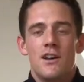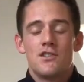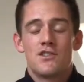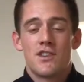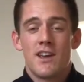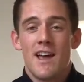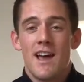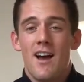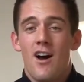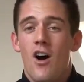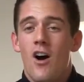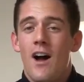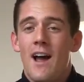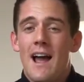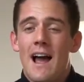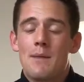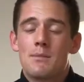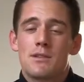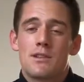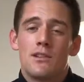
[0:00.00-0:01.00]
So yeah, I
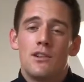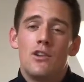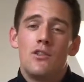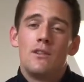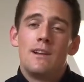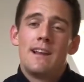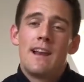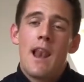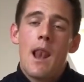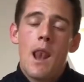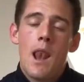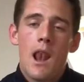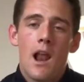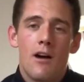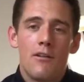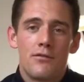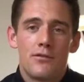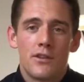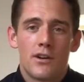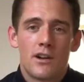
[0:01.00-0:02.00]
absolutely
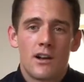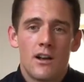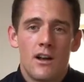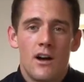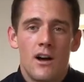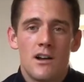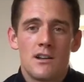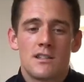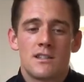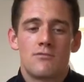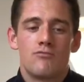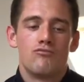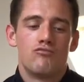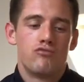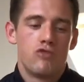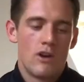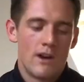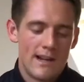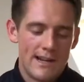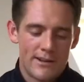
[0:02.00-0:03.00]
loved the class.
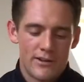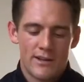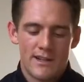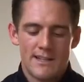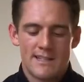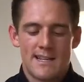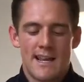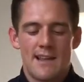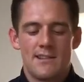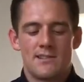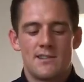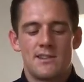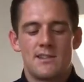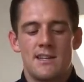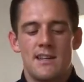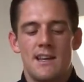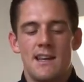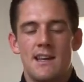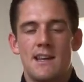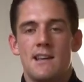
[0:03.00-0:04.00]
Really good
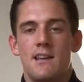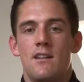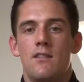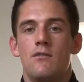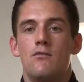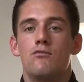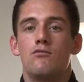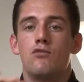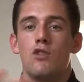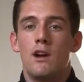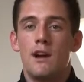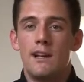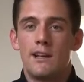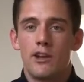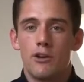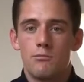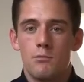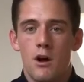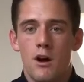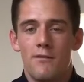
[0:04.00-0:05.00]
intensity, really
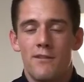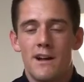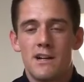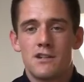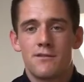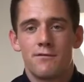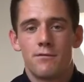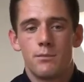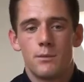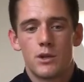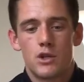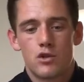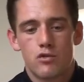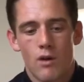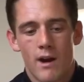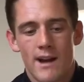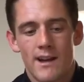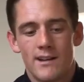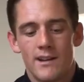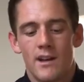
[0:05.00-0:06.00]
good motivation from the
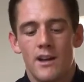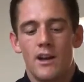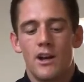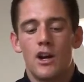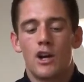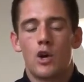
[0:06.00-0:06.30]
trainer.